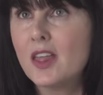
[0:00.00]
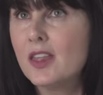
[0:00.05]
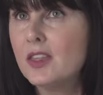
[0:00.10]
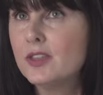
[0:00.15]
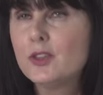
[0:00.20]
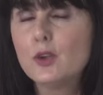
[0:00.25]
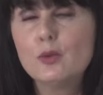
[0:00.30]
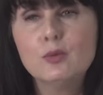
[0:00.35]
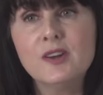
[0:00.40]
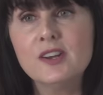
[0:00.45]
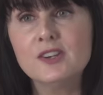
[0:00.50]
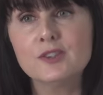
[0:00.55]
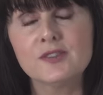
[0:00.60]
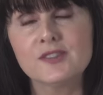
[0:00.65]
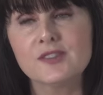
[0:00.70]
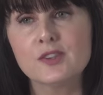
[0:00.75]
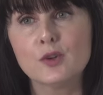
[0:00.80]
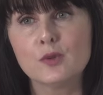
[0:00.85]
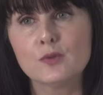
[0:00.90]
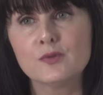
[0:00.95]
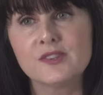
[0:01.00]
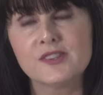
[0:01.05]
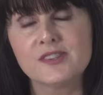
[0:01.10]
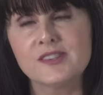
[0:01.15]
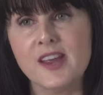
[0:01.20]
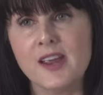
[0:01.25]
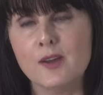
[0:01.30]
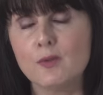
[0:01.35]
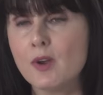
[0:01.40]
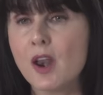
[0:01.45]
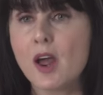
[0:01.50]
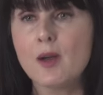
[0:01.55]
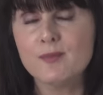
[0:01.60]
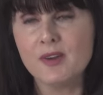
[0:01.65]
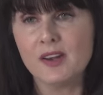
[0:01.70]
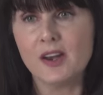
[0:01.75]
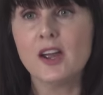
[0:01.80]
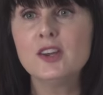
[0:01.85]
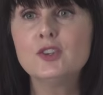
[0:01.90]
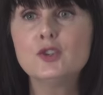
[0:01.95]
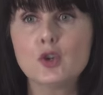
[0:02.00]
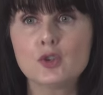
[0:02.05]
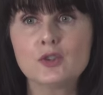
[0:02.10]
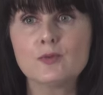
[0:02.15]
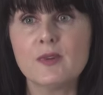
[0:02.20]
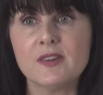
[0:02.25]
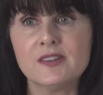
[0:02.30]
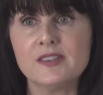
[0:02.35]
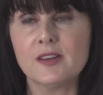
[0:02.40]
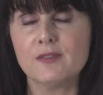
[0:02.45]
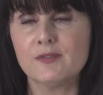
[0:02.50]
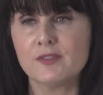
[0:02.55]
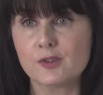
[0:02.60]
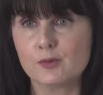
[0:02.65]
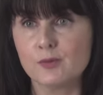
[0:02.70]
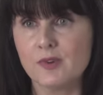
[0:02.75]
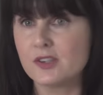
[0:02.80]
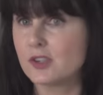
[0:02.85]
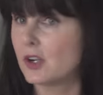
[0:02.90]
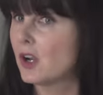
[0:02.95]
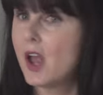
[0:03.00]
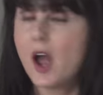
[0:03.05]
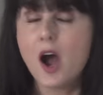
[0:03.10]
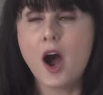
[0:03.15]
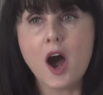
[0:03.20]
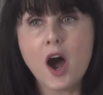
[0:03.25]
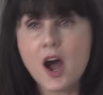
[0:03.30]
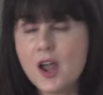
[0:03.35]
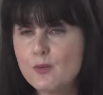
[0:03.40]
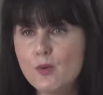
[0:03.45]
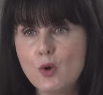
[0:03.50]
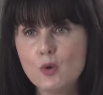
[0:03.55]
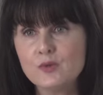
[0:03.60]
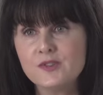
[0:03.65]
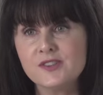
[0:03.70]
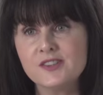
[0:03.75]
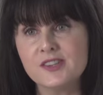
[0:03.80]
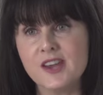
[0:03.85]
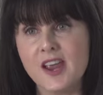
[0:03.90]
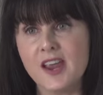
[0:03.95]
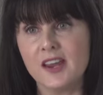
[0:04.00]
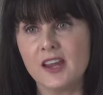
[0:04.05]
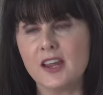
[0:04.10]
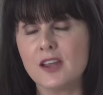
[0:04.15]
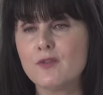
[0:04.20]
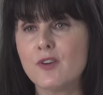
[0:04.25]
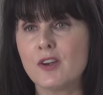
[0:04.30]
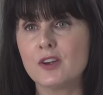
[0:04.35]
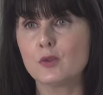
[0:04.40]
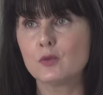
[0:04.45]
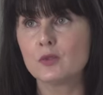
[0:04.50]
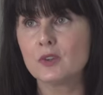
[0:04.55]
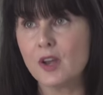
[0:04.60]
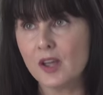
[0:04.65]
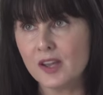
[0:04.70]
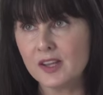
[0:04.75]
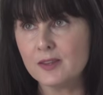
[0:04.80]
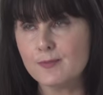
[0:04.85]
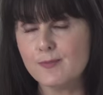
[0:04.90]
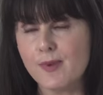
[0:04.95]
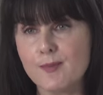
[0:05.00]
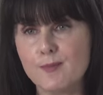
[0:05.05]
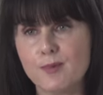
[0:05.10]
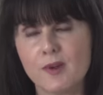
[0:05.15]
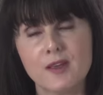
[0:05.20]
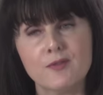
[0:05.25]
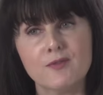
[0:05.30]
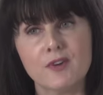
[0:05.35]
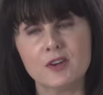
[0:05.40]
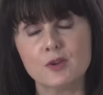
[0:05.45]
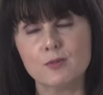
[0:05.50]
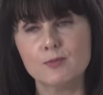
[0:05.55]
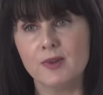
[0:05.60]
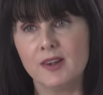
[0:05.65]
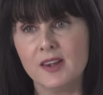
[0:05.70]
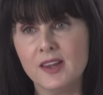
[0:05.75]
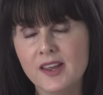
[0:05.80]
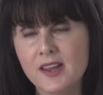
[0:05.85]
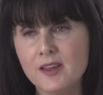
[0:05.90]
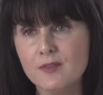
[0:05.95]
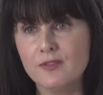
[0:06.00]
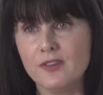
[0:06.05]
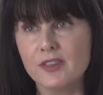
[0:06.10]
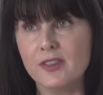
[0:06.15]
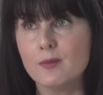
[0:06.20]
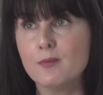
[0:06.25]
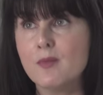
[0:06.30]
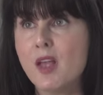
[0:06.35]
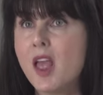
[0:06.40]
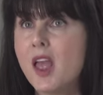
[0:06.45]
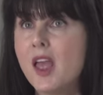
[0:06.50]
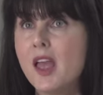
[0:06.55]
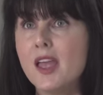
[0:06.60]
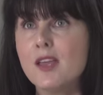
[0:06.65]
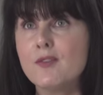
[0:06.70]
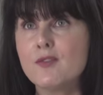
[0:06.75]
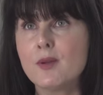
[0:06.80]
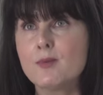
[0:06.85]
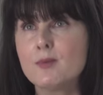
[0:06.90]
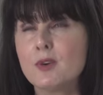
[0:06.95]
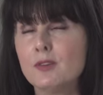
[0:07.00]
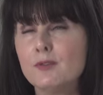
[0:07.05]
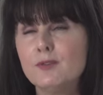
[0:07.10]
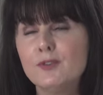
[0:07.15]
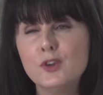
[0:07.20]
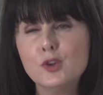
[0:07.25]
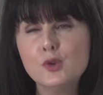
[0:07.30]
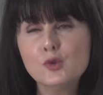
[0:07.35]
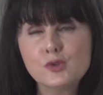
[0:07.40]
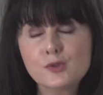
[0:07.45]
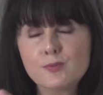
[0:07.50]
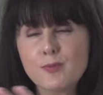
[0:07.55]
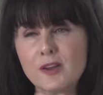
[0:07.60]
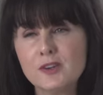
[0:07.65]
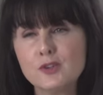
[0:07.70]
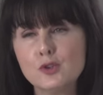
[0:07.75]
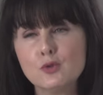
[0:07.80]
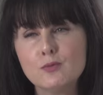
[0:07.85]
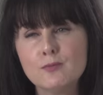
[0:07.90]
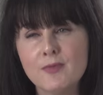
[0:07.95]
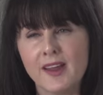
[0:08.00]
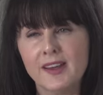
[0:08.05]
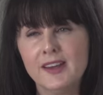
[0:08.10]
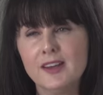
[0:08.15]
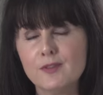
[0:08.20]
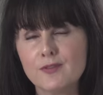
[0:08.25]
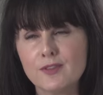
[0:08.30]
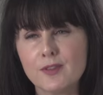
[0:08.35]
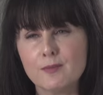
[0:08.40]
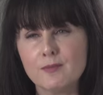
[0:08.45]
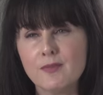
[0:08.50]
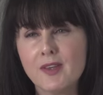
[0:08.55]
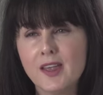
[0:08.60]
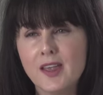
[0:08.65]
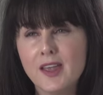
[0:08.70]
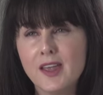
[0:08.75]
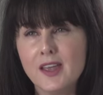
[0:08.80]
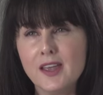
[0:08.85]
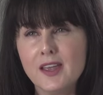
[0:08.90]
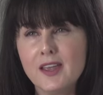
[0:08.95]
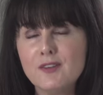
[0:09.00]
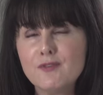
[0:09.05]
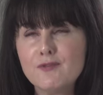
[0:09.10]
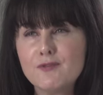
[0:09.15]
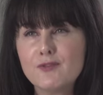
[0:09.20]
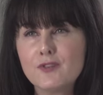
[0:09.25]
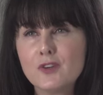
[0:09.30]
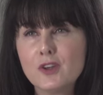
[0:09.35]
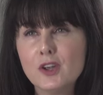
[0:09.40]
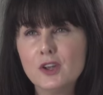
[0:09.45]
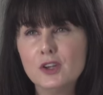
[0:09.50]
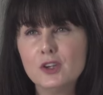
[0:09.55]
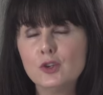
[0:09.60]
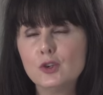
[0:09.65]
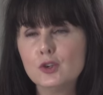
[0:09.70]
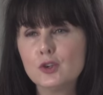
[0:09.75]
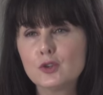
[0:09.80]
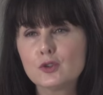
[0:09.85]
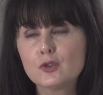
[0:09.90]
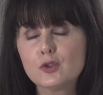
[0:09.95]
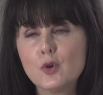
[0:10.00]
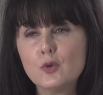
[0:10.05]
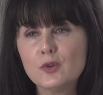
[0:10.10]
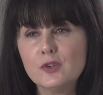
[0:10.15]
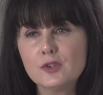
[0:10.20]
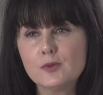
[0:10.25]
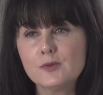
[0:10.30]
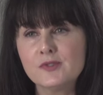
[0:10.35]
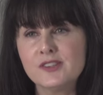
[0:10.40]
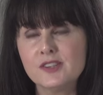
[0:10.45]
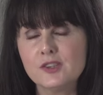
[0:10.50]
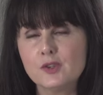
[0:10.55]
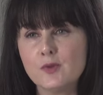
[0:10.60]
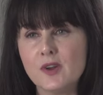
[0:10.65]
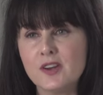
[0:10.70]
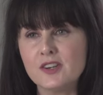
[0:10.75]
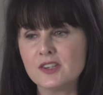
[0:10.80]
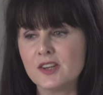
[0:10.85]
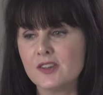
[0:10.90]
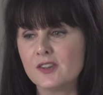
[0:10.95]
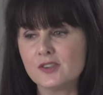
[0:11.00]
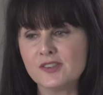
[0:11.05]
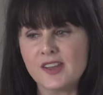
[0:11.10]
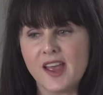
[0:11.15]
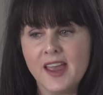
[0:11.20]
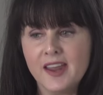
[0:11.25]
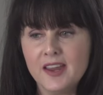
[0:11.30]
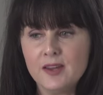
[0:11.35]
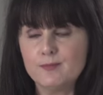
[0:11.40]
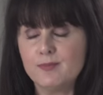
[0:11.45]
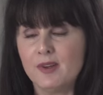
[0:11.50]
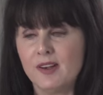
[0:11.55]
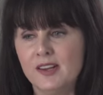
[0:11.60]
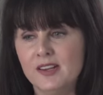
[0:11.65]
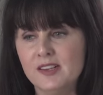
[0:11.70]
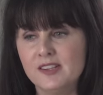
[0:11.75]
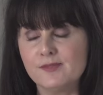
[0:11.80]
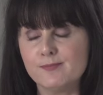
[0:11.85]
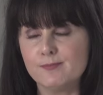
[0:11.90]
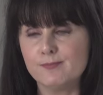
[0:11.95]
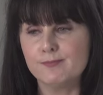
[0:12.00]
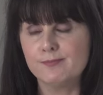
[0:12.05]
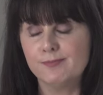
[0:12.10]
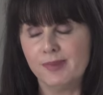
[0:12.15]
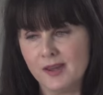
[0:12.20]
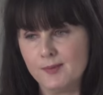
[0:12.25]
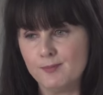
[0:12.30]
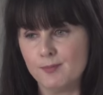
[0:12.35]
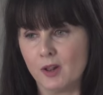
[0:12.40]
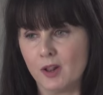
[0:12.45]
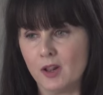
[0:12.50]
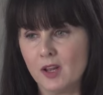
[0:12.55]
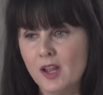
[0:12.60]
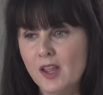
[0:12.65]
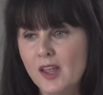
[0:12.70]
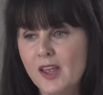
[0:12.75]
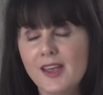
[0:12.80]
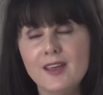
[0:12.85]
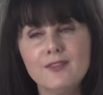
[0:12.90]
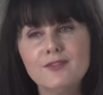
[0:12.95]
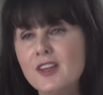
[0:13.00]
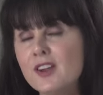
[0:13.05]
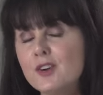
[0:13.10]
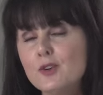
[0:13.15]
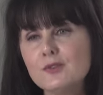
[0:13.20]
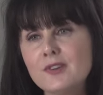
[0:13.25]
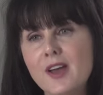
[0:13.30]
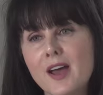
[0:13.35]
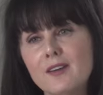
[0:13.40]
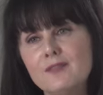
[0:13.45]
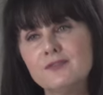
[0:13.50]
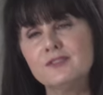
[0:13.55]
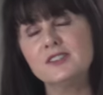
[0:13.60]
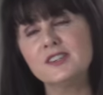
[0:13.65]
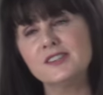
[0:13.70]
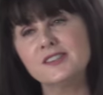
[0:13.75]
the reader isn't going to stay. Well, I mean, I judge myself as a reader. I won't stay if I don't like the people, if I don't believe in them, if I'm confused by too many of them, if, you know, you're thrown into a situation and there's eight police people. If they don't have